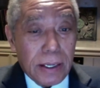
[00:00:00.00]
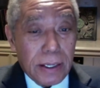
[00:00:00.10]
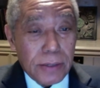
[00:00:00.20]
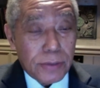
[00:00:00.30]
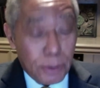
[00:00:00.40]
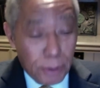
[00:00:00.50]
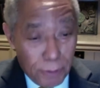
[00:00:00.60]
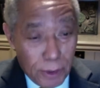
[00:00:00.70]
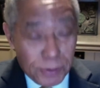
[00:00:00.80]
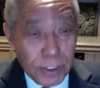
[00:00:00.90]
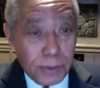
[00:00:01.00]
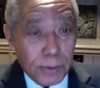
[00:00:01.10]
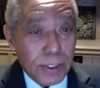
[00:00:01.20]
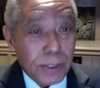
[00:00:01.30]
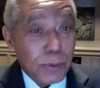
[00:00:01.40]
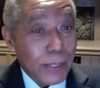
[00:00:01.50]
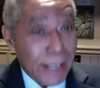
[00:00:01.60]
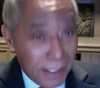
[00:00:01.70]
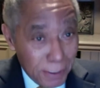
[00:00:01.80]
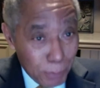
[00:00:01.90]
Uh, and so the first issue is
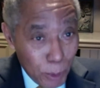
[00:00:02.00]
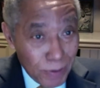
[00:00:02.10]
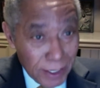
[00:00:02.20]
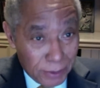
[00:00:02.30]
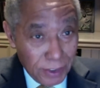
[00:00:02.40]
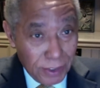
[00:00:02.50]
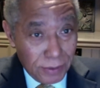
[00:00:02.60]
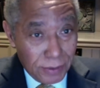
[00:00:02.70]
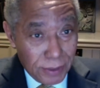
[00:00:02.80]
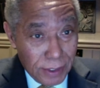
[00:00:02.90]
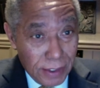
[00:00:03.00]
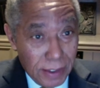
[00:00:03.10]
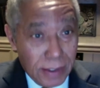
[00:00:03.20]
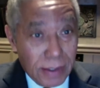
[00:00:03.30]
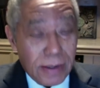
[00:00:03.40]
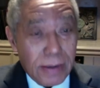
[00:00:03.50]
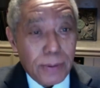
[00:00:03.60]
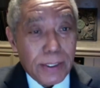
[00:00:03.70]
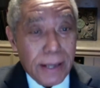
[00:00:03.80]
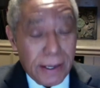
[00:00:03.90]
we got to get more vaccine.
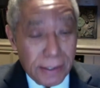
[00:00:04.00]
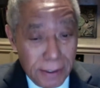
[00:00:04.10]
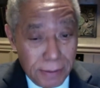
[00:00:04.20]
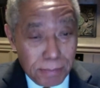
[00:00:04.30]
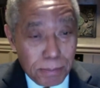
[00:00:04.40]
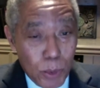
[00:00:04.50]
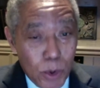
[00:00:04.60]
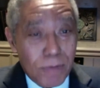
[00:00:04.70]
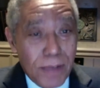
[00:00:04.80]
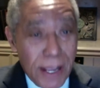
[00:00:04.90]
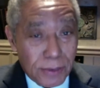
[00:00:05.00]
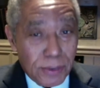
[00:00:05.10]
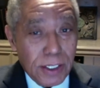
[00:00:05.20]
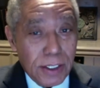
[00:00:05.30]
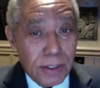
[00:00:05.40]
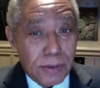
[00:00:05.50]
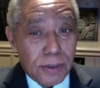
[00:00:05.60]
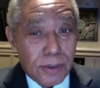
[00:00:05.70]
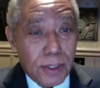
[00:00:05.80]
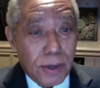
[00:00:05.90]
Uh, we got to get more vaccine
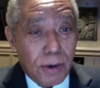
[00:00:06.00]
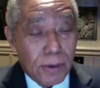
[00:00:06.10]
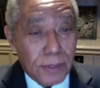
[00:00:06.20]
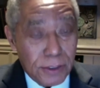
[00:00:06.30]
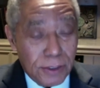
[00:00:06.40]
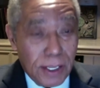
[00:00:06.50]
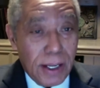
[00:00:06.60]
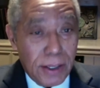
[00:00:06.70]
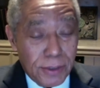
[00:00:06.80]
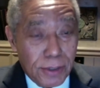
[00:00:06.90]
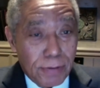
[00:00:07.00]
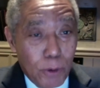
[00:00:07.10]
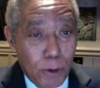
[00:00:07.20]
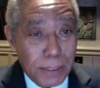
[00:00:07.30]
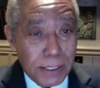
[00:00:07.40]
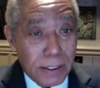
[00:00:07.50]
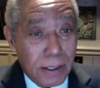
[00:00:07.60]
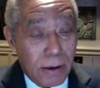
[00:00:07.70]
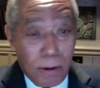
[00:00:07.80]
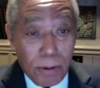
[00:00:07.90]
so that all of these lines that are
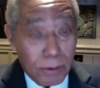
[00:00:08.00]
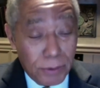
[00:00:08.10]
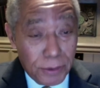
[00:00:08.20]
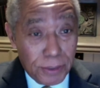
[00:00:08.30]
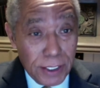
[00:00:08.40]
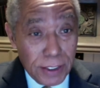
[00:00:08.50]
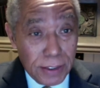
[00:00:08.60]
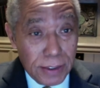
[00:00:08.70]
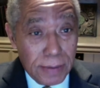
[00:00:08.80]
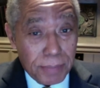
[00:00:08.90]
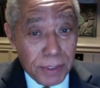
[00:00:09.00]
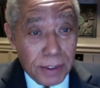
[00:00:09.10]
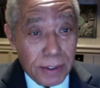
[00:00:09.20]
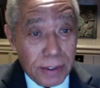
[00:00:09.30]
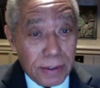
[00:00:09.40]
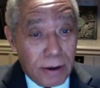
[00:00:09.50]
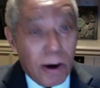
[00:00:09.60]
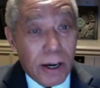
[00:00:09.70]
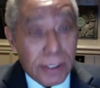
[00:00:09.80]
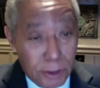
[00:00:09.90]
forming all over the state uh,
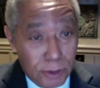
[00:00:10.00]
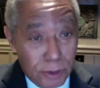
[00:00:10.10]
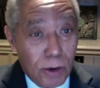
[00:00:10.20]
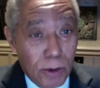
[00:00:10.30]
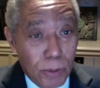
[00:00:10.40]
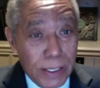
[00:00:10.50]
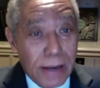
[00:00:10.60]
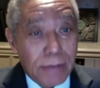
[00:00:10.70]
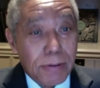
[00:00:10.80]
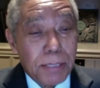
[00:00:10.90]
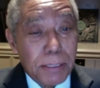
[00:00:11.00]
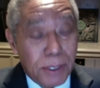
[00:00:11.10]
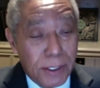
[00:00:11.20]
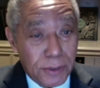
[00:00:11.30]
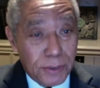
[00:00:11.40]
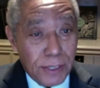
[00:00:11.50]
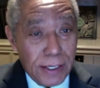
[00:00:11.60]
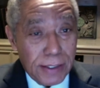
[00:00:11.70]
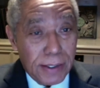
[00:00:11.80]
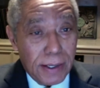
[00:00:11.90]
aren't as long. We have the people in the
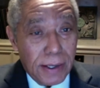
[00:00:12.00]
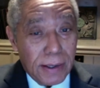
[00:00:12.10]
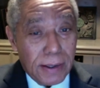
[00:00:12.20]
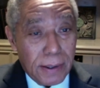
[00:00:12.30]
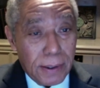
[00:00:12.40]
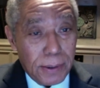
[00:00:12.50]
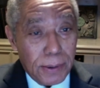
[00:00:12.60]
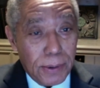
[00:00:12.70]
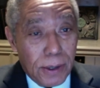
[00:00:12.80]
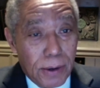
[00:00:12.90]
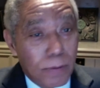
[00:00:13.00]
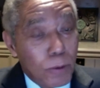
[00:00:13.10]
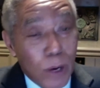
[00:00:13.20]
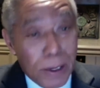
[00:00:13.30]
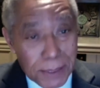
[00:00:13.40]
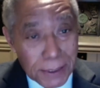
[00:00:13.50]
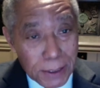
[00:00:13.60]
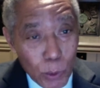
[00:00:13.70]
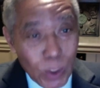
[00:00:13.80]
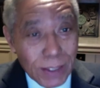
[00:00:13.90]
state who are overwhelmingly